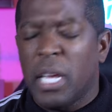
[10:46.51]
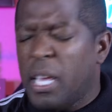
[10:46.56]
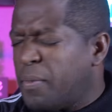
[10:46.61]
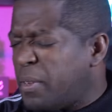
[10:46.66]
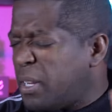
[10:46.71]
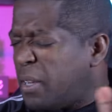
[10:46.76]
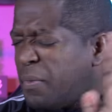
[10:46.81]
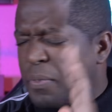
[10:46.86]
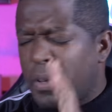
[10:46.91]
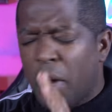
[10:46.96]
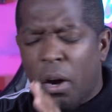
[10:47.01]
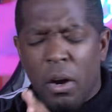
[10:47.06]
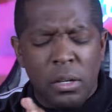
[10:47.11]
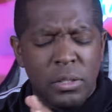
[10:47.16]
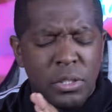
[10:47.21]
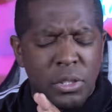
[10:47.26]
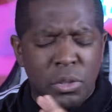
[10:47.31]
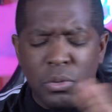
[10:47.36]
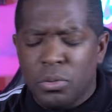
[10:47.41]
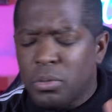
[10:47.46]
Even if
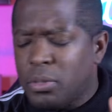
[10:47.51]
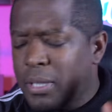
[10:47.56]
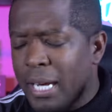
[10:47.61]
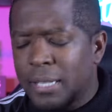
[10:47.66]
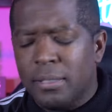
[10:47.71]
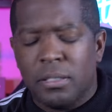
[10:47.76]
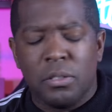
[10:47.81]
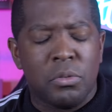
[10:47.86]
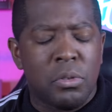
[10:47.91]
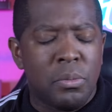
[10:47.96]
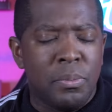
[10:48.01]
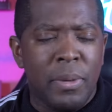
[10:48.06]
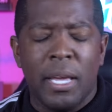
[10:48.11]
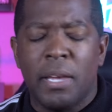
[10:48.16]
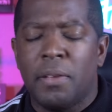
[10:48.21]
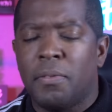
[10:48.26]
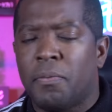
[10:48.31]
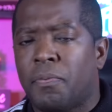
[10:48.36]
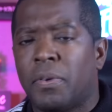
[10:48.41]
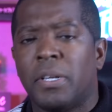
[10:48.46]
y'all choose not to remain